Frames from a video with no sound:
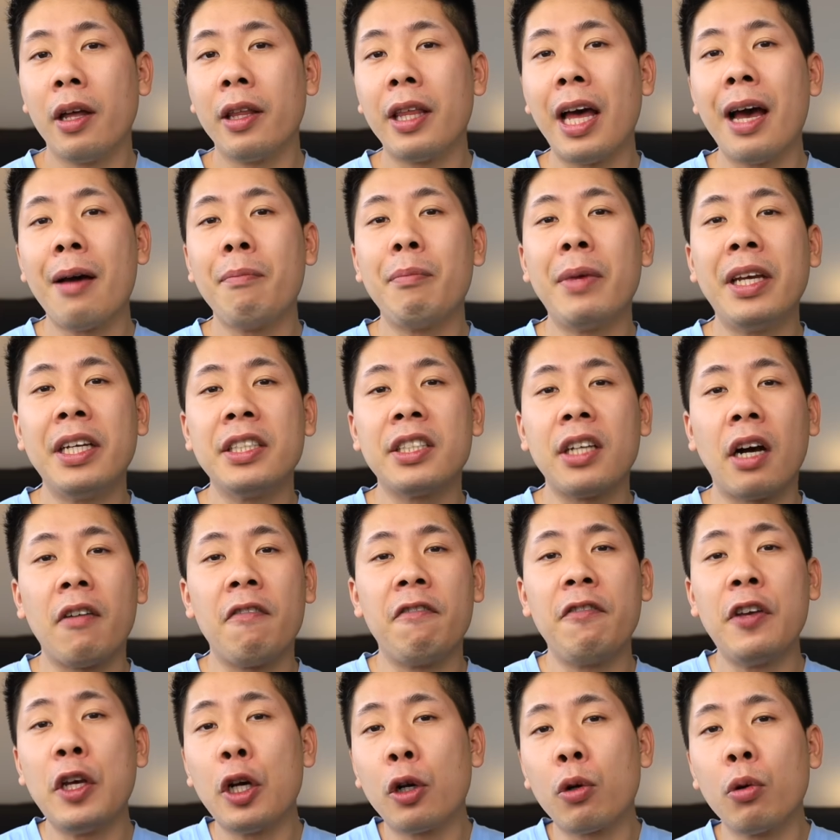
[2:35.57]
That means
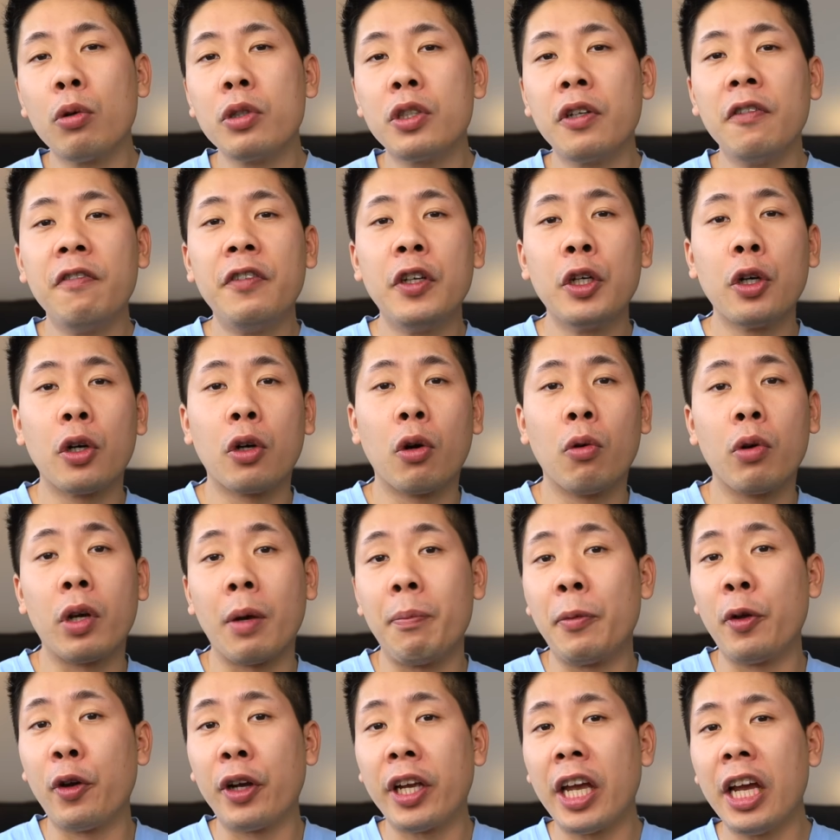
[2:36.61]
vehicle-to-vehicle
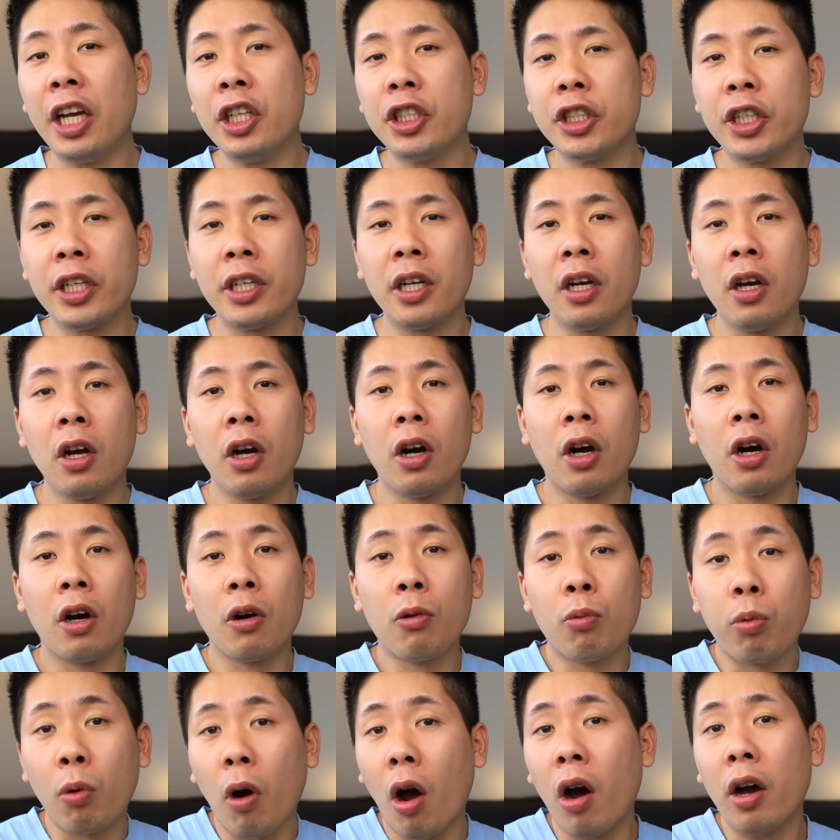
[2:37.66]
communication,
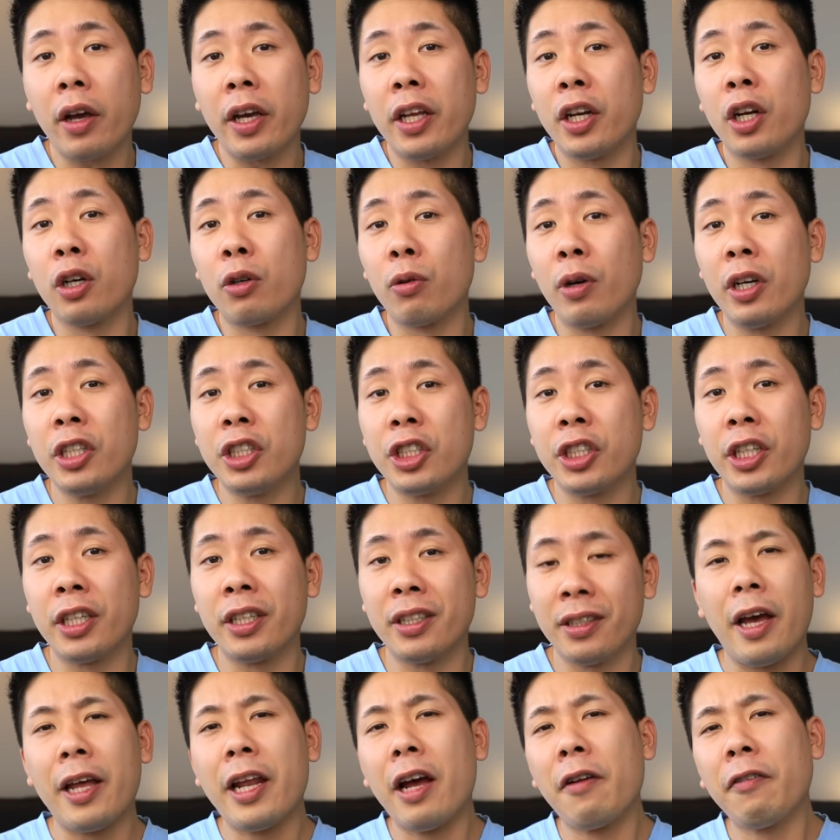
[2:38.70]
Grok
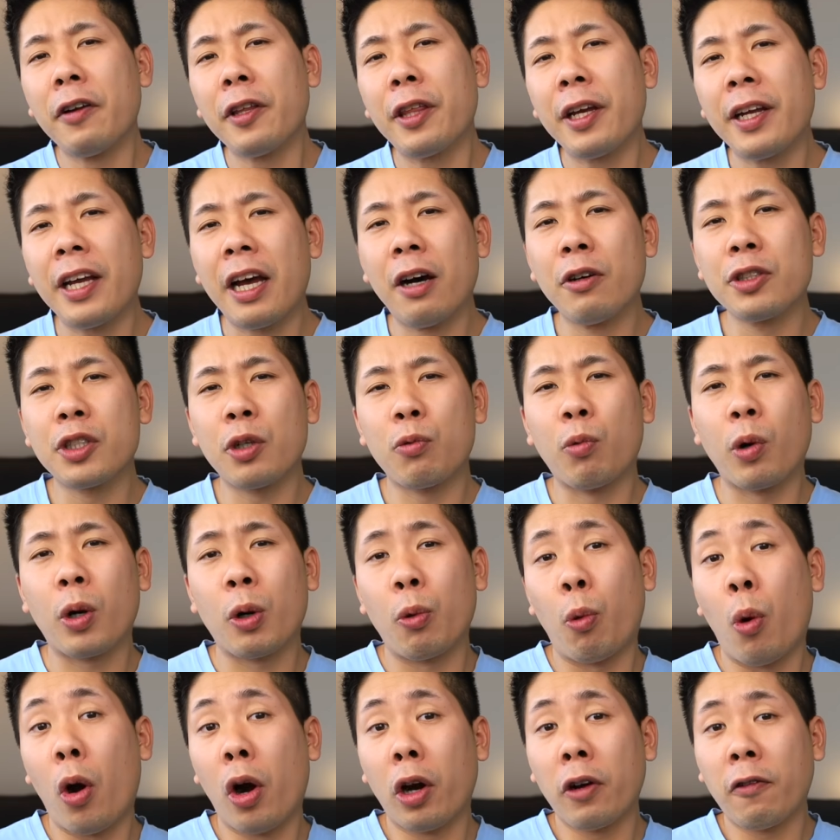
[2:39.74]
integration, and everything else
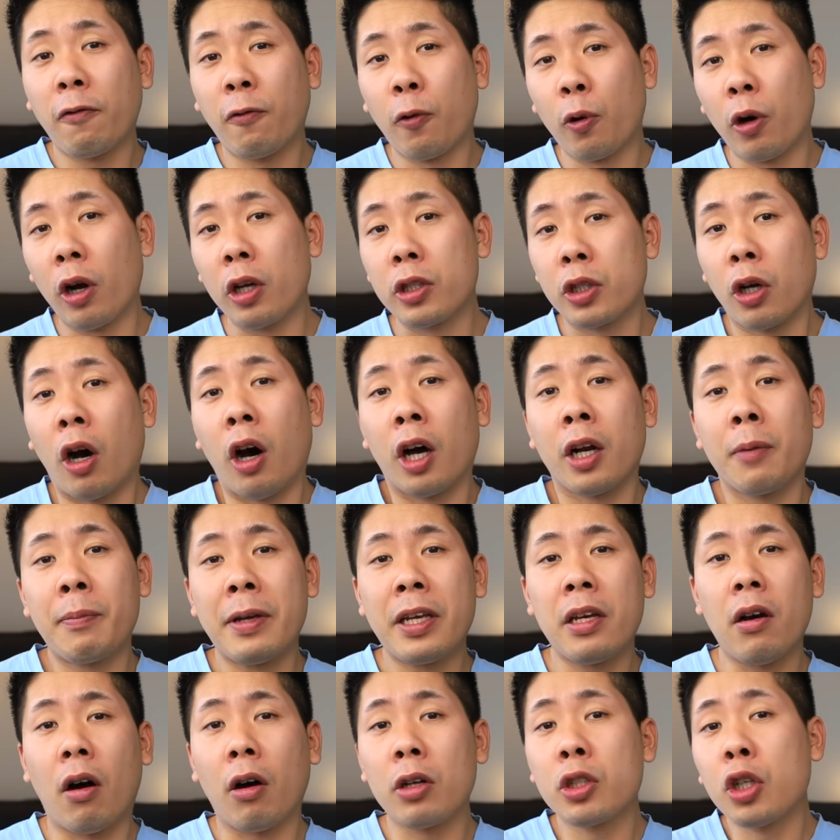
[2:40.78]
required for
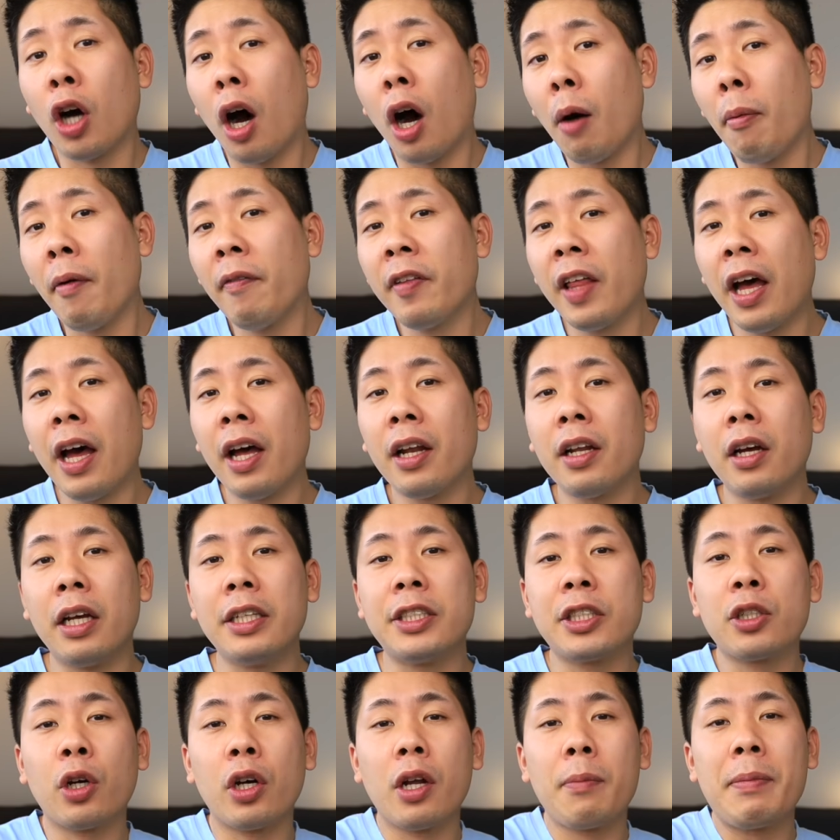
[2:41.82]
autonomy. On top of that,
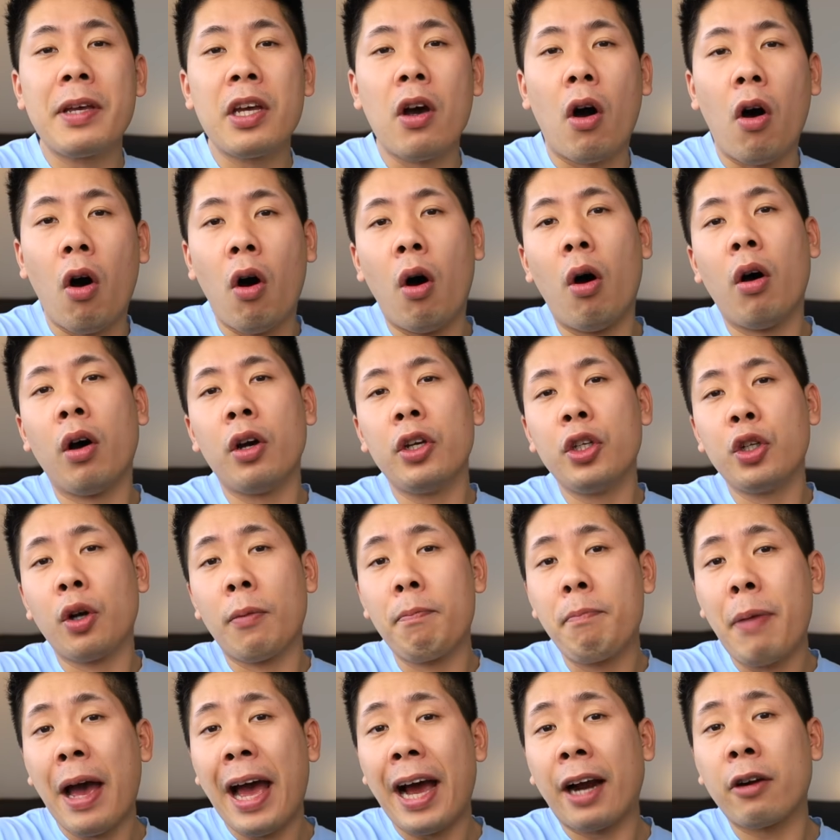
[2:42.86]
it's going to be all your
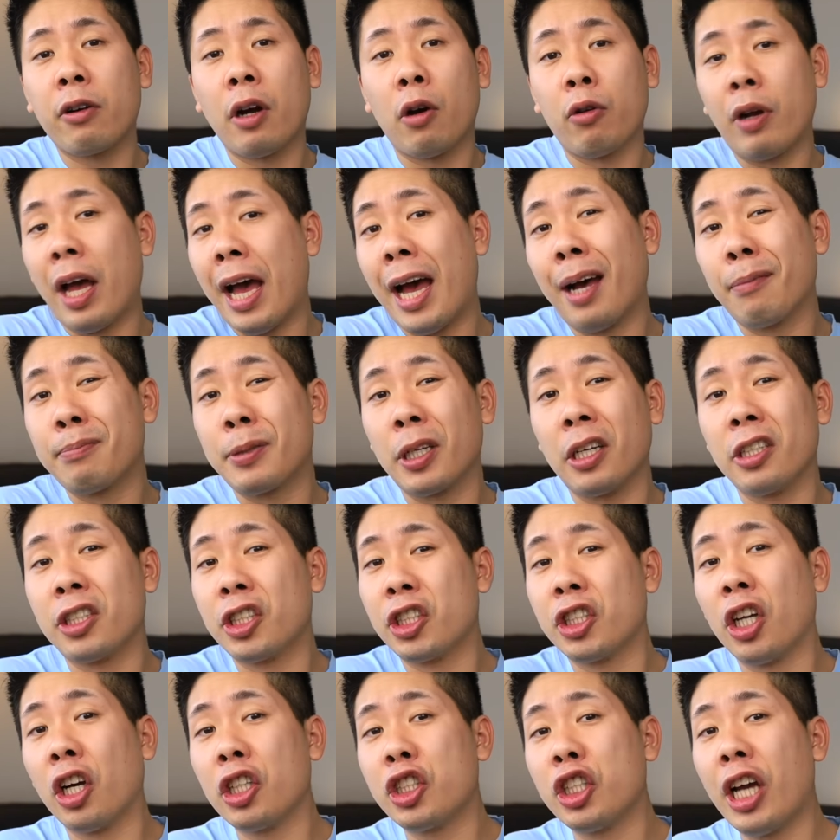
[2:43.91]
background apps
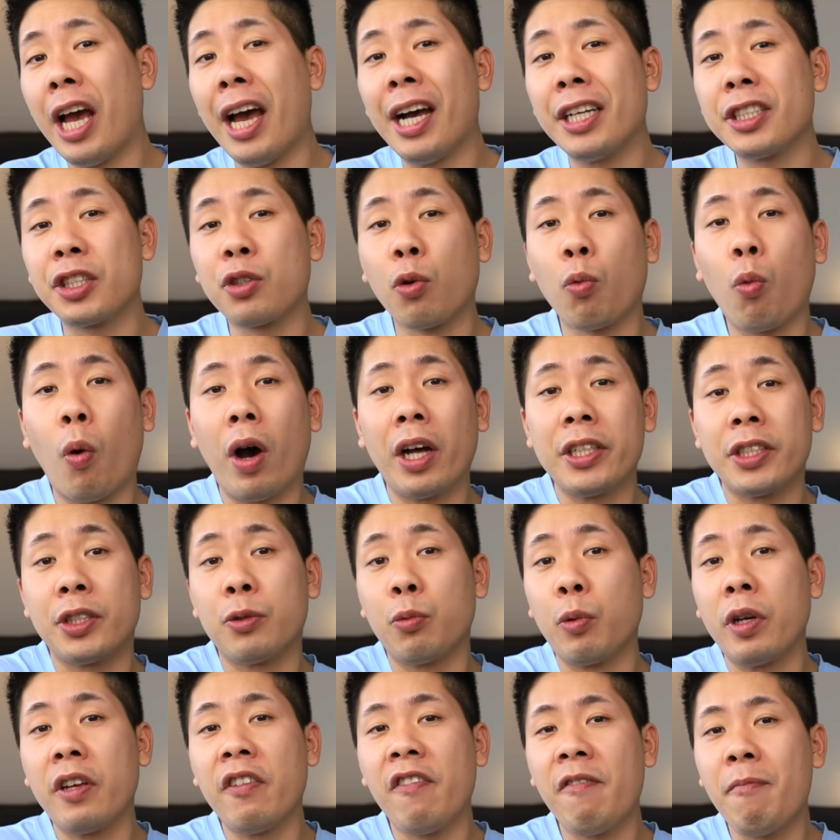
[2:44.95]
such as the ones
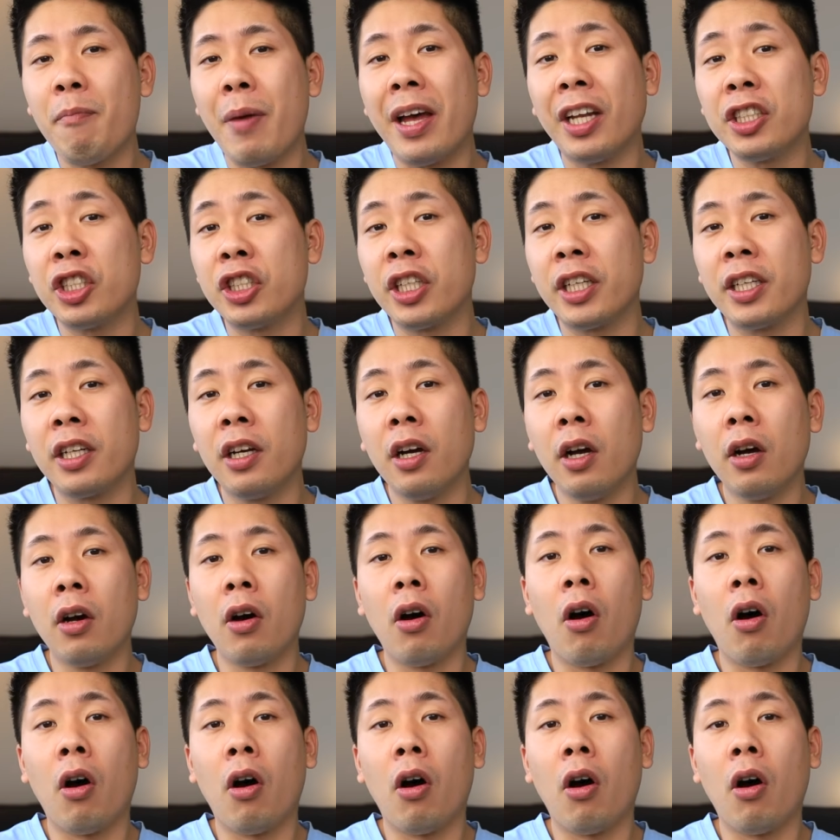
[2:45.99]
we've mentioned.